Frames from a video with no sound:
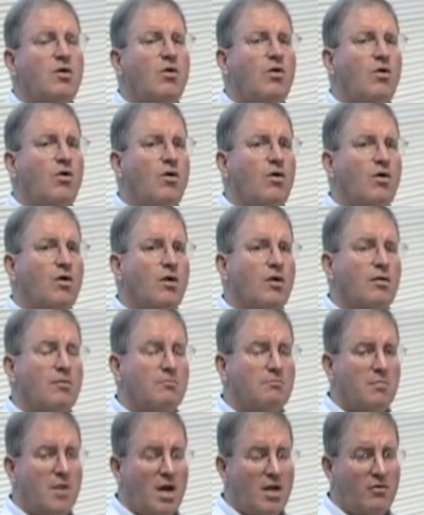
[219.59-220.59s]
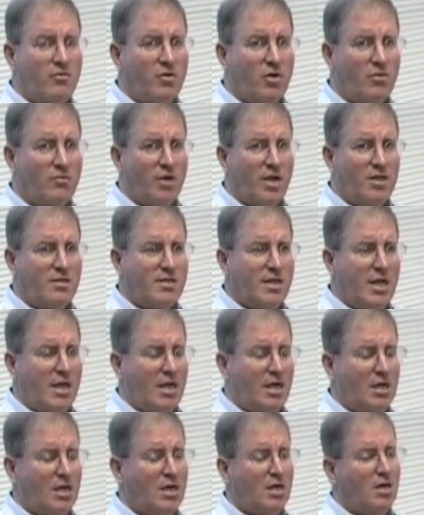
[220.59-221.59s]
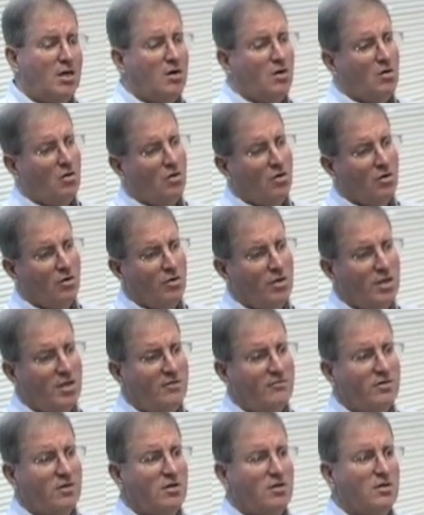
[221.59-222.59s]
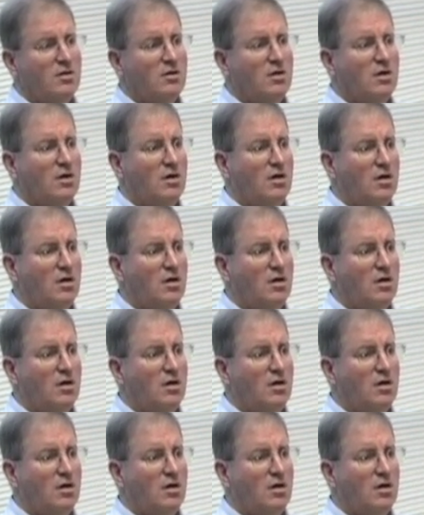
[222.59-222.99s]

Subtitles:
or microarray data or even